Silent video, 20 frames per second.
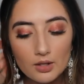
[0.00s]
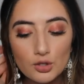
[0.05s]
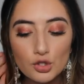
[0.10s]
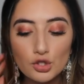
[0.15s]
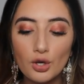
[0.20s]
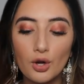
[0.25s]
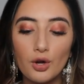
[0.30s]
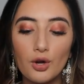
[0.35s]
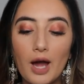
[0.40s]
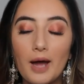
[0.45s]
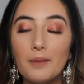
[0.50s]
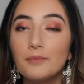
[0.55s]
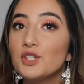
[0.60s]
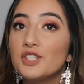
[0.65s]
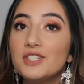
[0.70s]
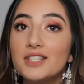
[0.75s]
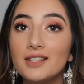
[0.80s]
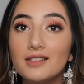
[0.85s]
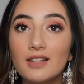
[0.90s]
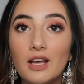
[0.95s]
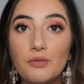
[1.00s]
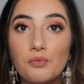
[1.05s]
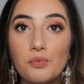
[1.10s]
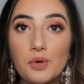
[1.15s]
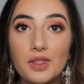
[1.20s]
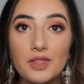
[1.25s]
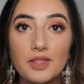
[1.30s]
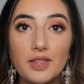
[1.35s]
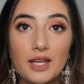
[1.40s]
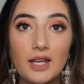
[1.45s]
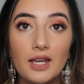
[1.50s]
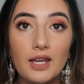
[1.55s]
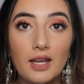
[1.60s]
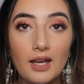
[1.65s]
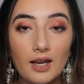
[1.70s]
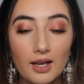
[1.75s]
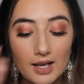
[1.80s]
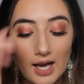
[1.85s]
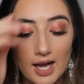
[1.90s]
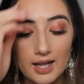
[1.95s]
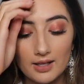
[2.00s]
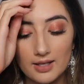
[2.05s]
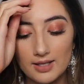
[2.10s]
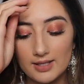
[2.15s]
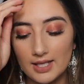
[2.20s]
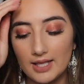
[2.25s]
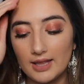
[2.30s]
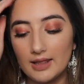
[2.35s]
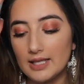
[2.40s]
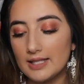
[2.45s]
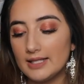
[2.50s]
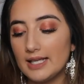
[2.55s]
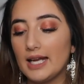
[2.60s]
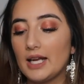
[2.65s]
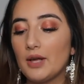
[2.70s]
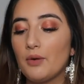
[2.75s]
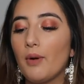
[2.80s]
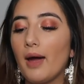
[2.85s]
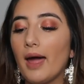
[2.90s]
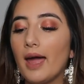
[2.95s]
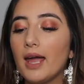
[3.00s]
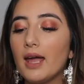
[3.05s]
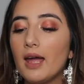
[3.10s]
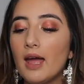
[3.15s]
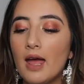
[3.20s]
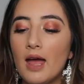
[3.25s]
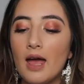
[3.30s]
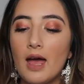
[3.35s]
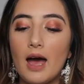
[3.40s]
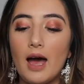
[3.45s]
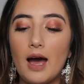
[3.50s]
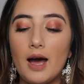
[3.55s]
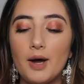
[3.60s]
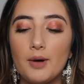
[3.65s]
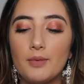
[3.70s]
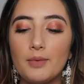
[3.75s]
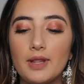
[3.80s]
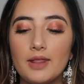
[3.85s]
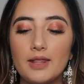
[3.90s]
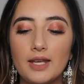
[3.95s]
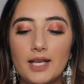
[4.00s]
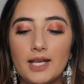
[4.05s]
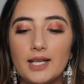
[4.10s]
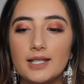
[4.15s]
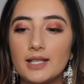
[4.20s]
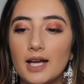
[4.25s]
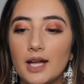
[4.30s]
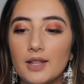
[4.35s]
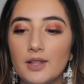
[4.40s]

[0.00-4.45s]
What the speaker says: So I'm just in love with the colors in this anyway. These